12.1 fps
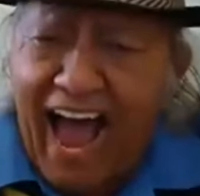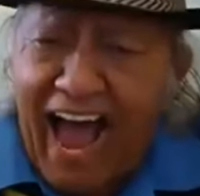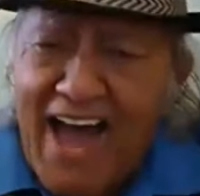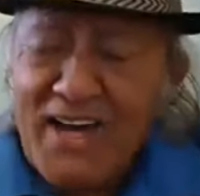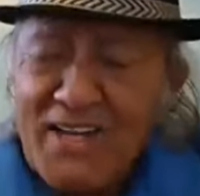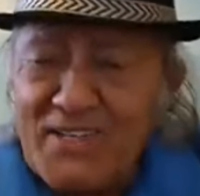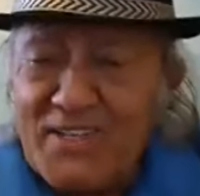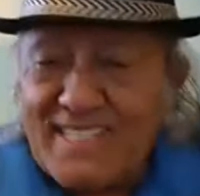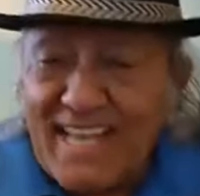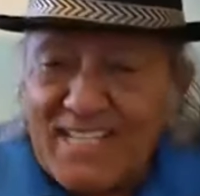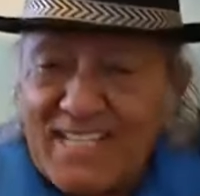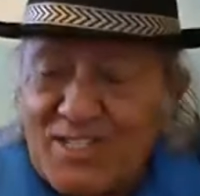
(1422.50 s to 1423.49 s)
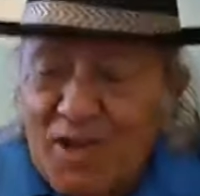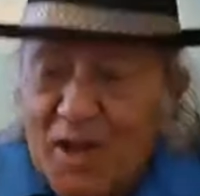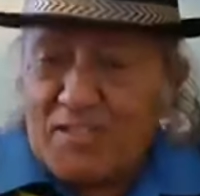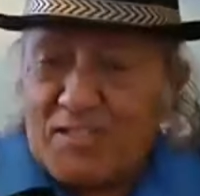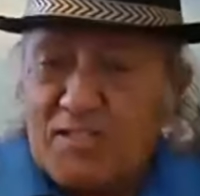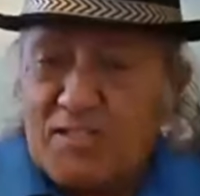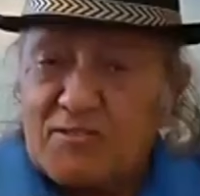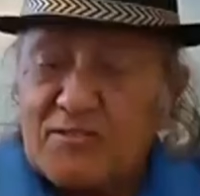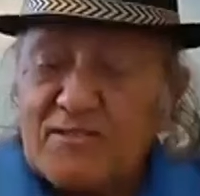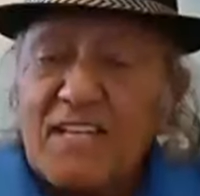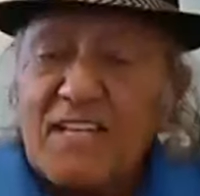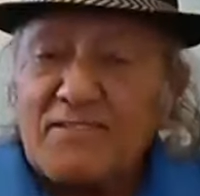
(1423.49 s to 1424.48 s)
Your cells talk to you.
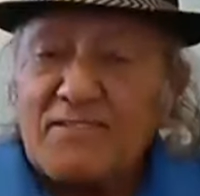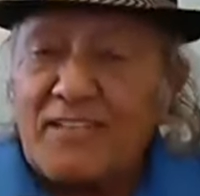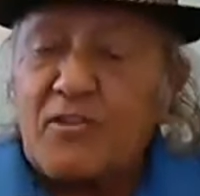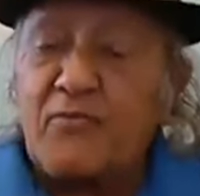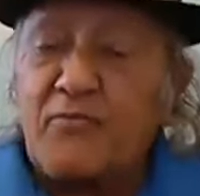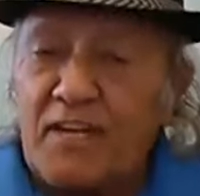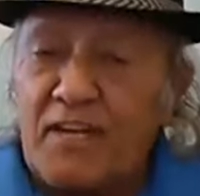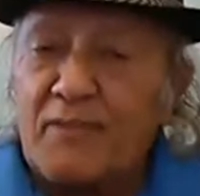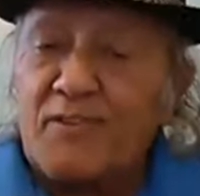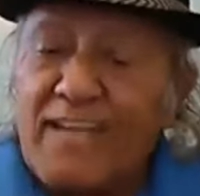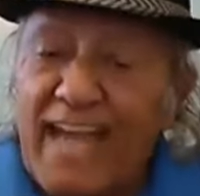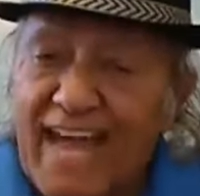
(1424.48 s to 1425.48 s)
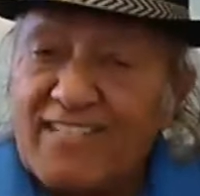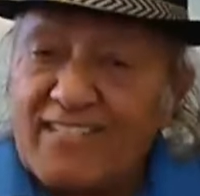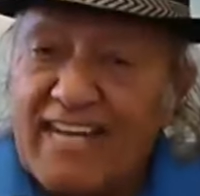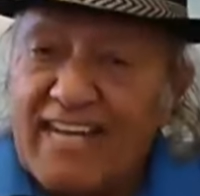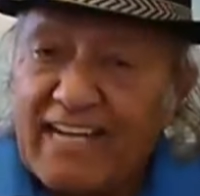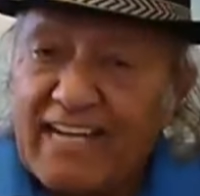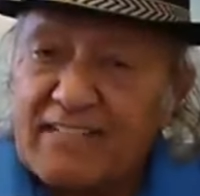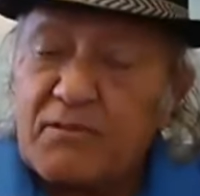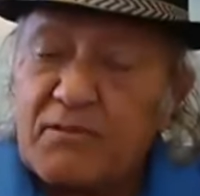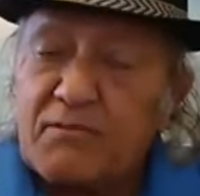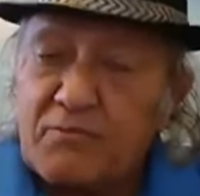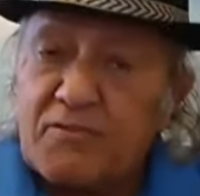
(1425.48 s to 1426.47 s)
Like you fill up your gas tank
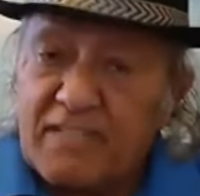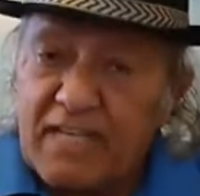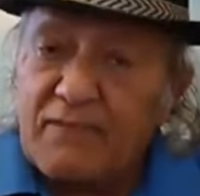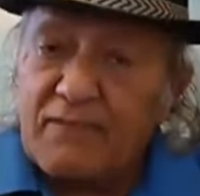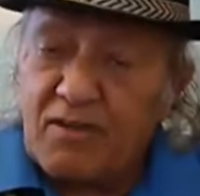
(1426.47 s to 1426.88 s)
before you drive your